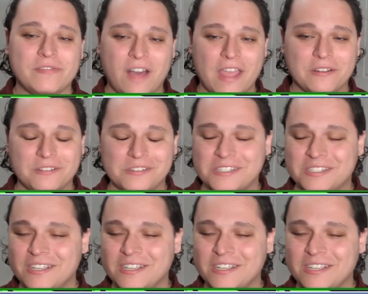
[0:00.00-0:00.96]
Uh,
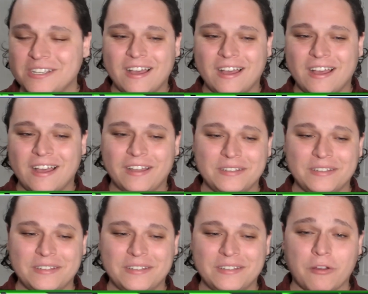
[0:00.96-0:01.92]
there are four
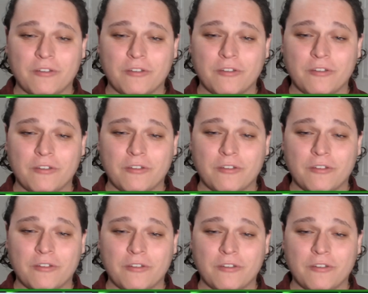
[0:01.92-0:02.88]

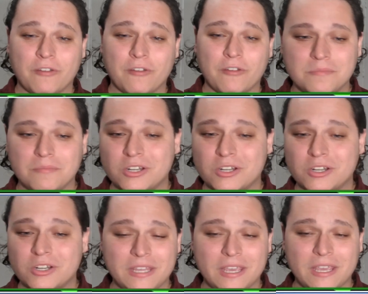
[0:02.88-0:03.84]
series, much like
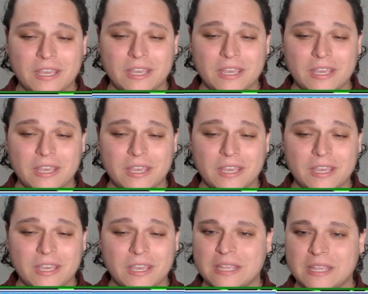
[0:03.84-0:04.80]
the NBA, the
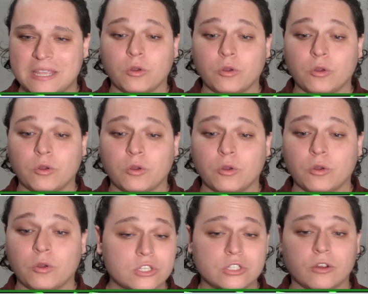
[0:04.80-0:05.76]
exact same format. We're going to
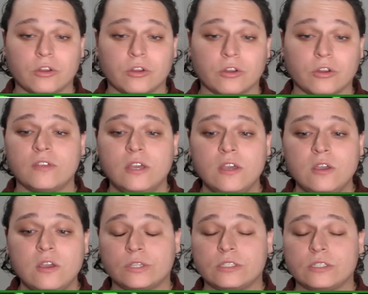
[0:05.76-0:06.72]
start off
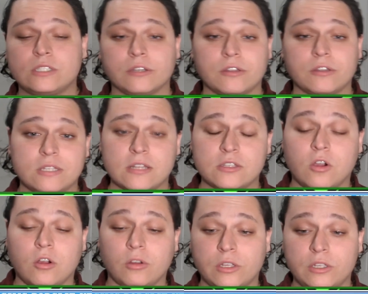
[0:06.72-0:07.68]
with the series that's
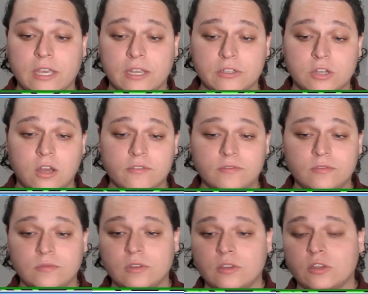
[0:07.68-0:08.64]
already kicked off
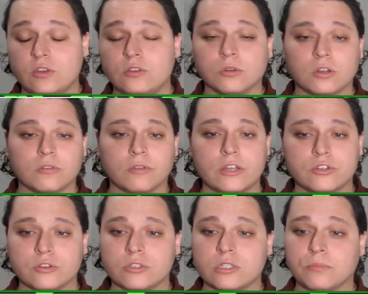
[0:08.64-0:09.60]
the New York
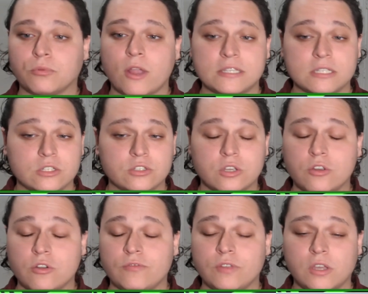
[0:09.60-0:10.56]
Rangers, the President's
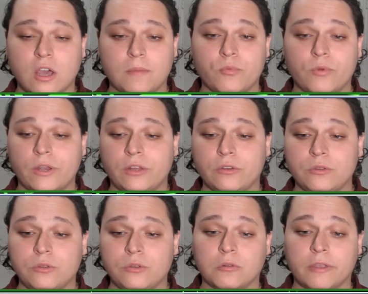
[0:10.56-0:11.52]
Trophy Cup winning New
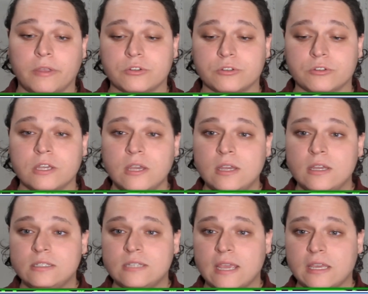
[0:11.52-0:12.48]
York Rangers,
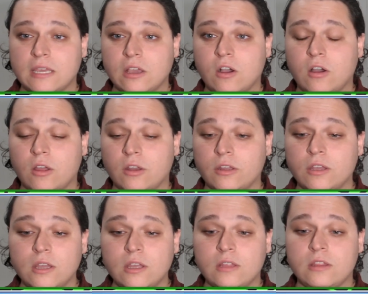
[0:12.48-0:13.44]
taking on
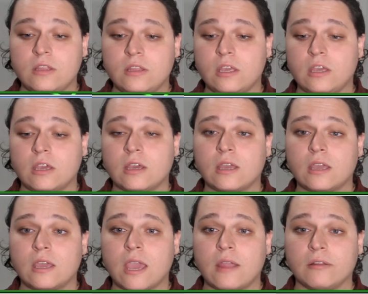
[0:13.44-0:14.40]
the
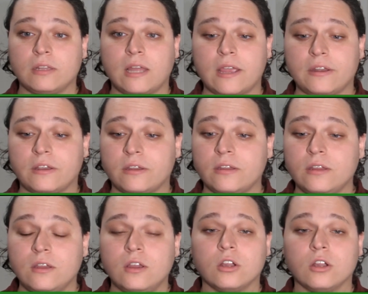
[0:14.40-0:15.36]
Carolina
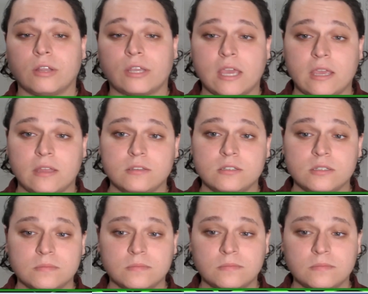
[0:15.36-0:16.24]
Hurricanes.